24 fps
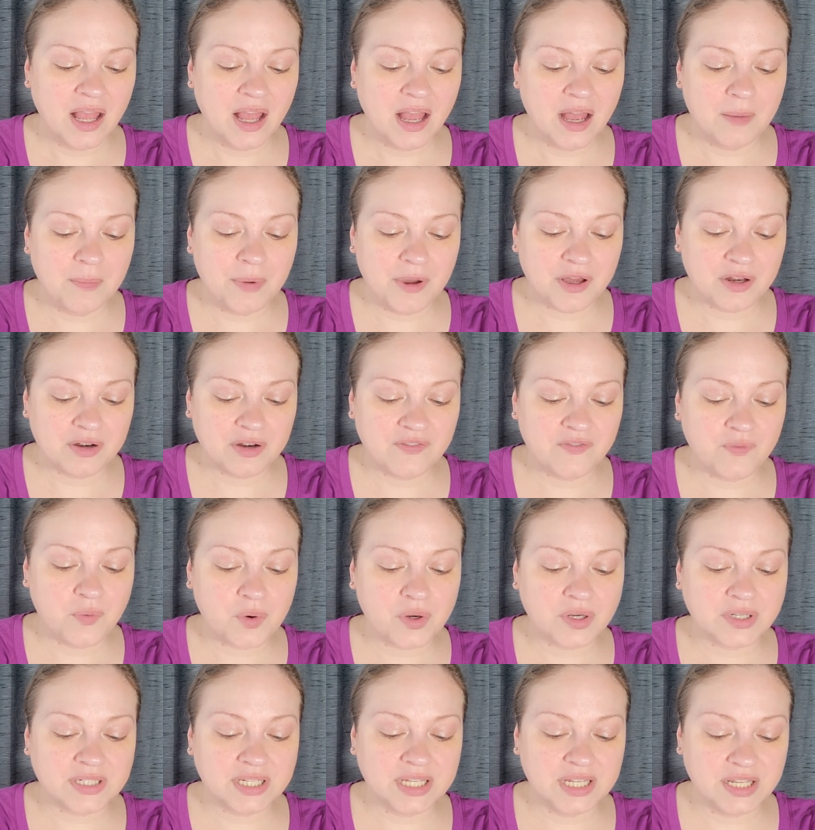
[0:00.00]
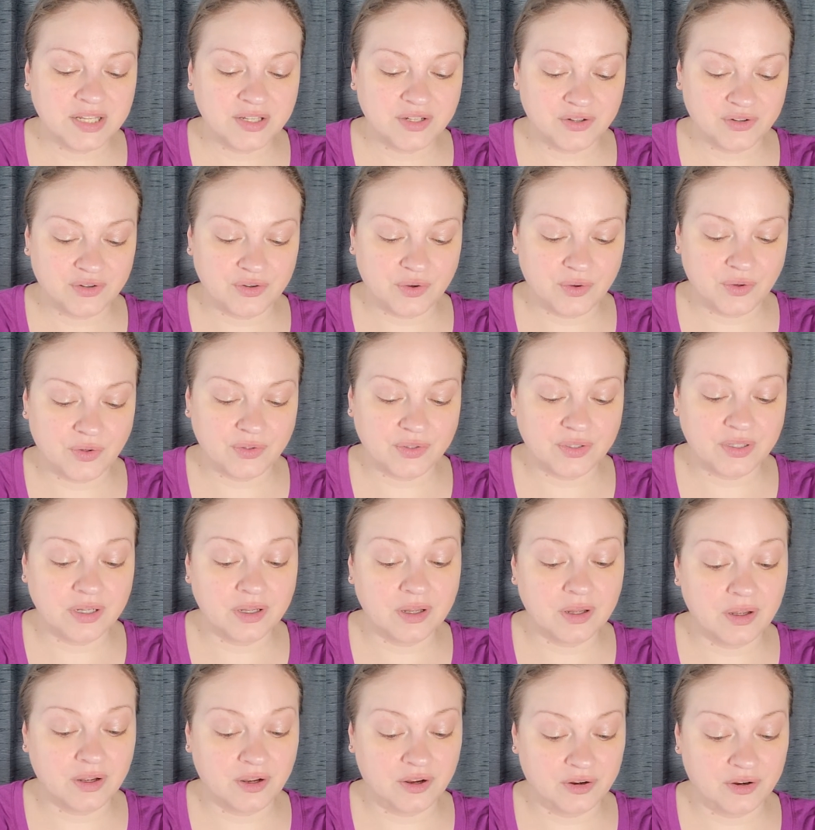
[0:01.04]
about a 14-year-old
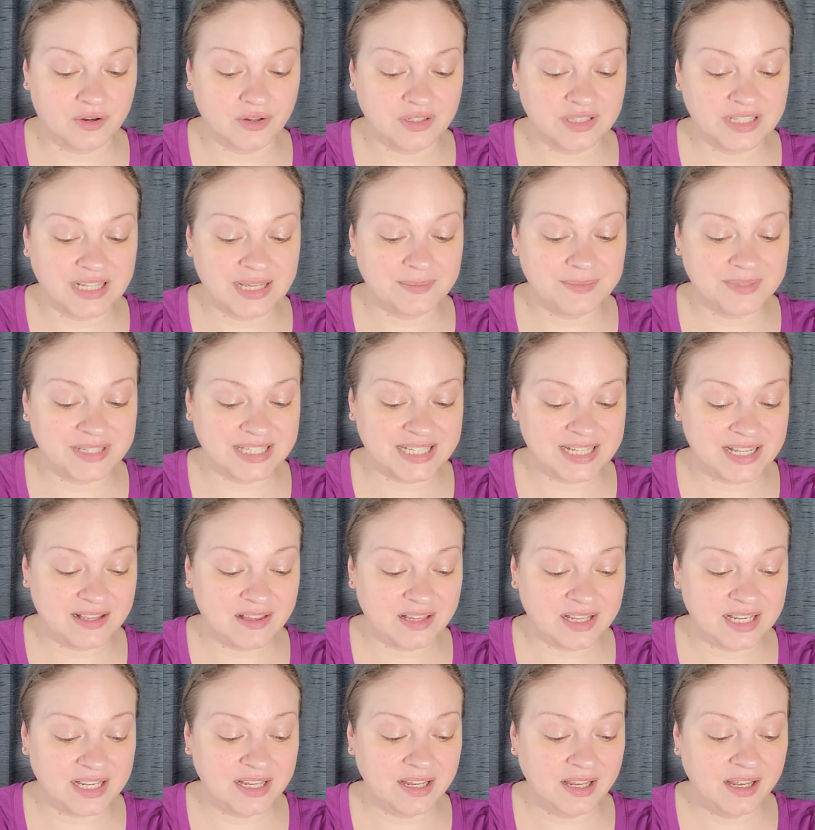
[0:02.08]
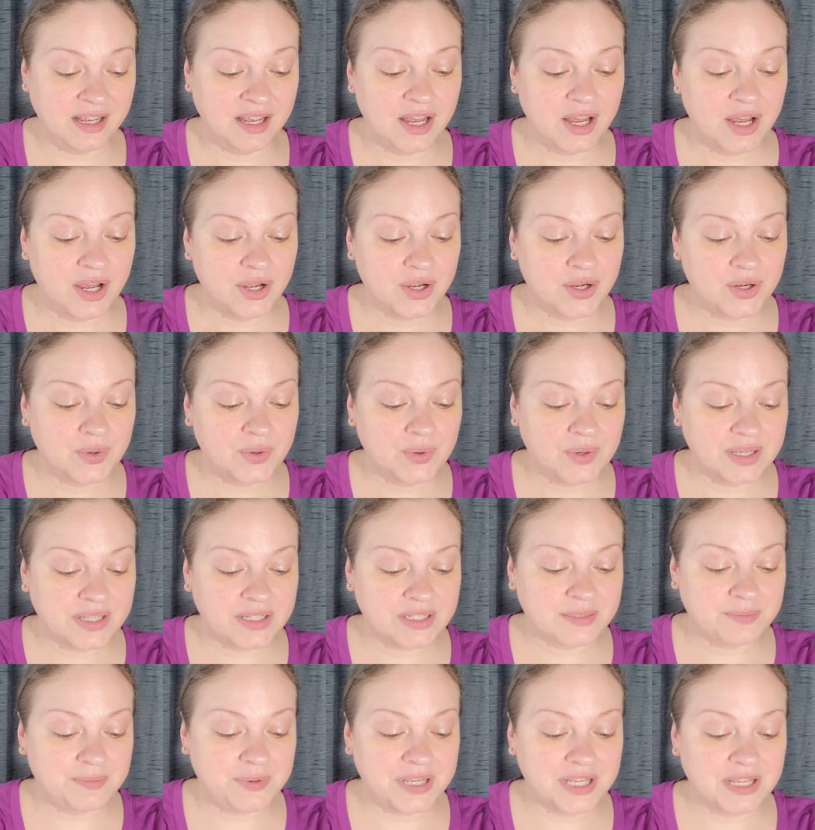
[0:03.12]
girl named Celie who
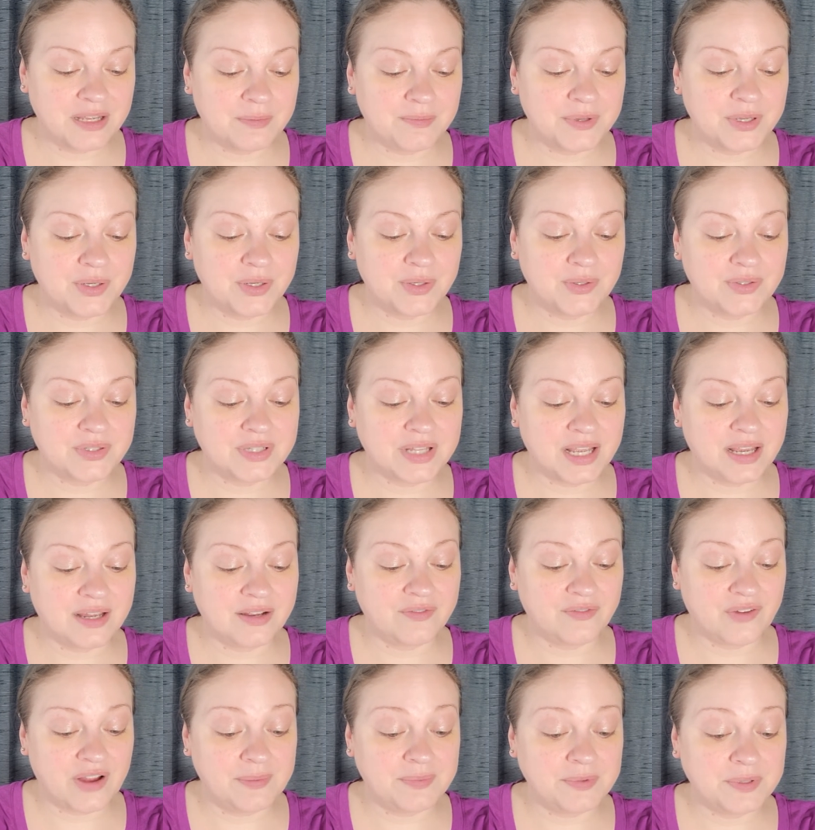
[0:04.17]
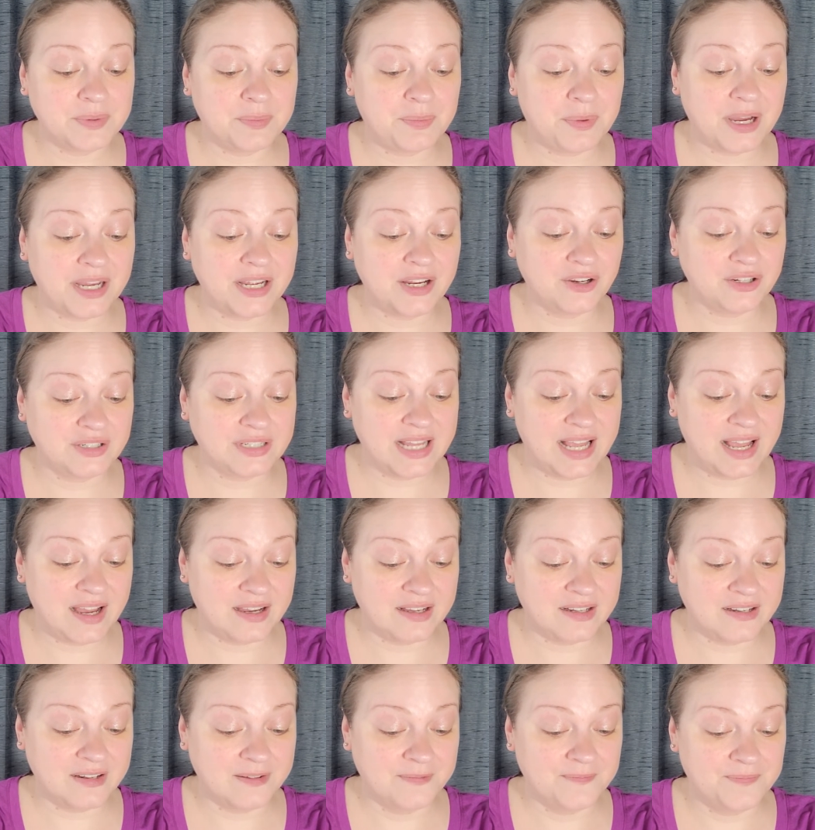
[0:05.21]
is being abused and raped by her
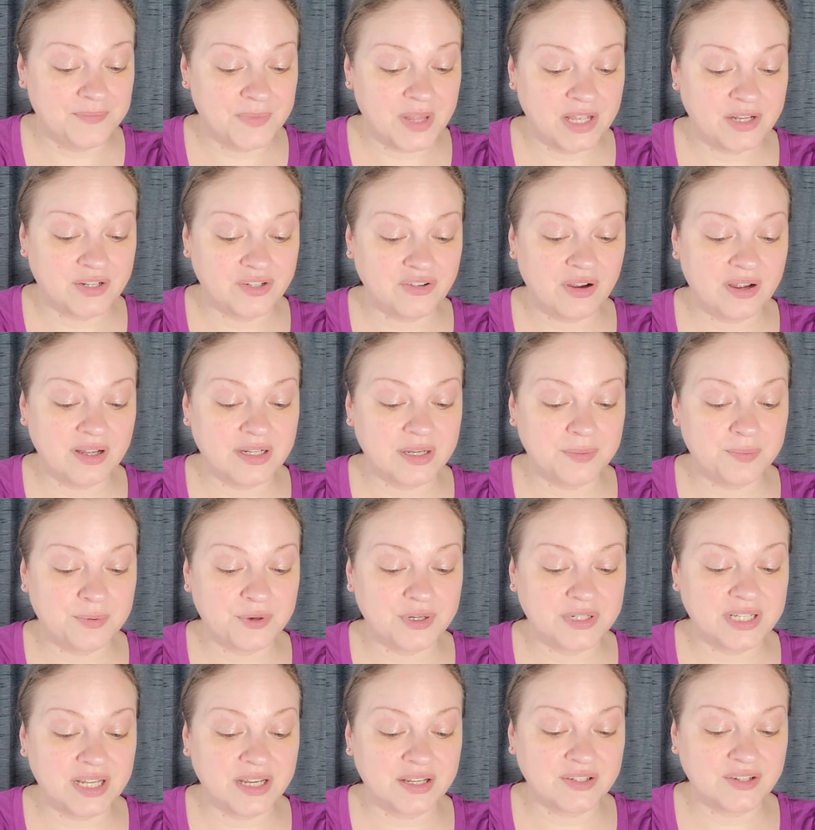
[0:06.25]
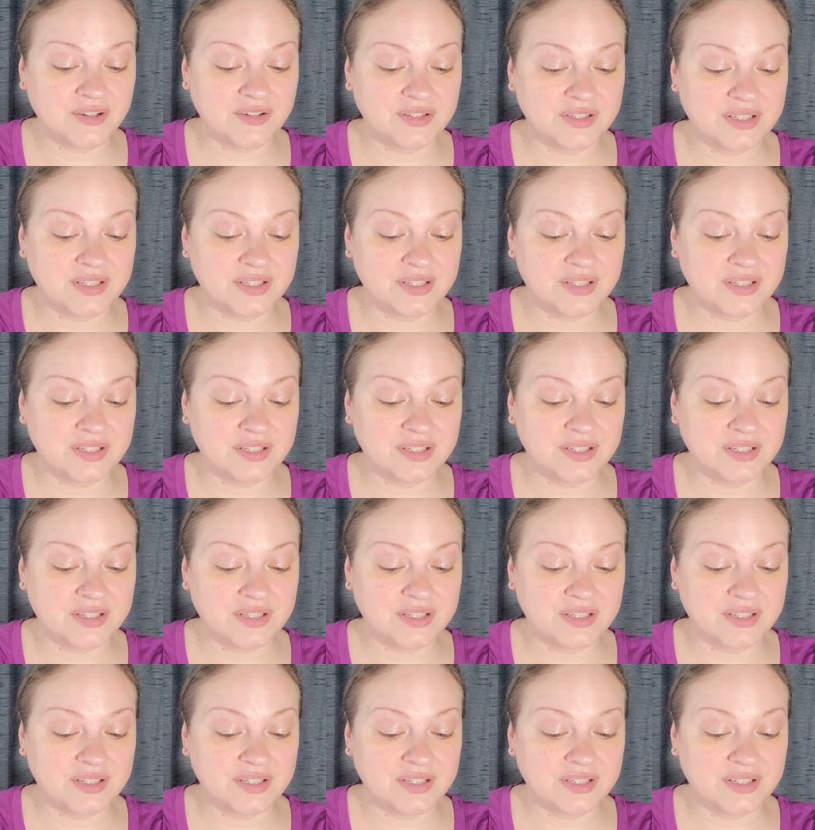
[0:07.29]
dad and trying to protect her